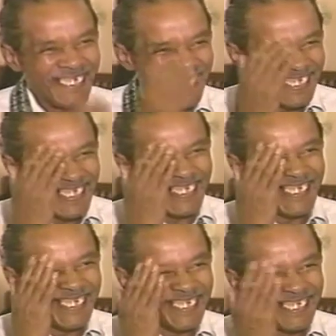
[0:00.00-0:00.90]
you
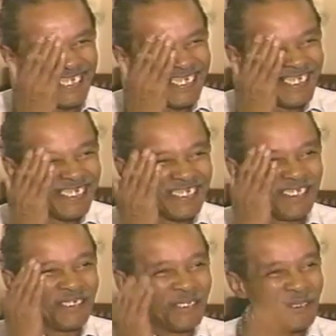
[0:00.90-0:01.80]

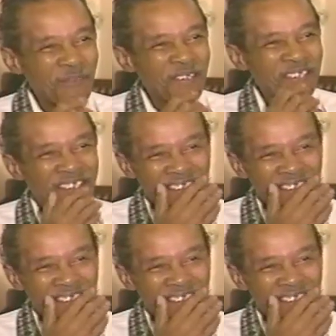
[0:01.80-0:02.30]
know what I mean?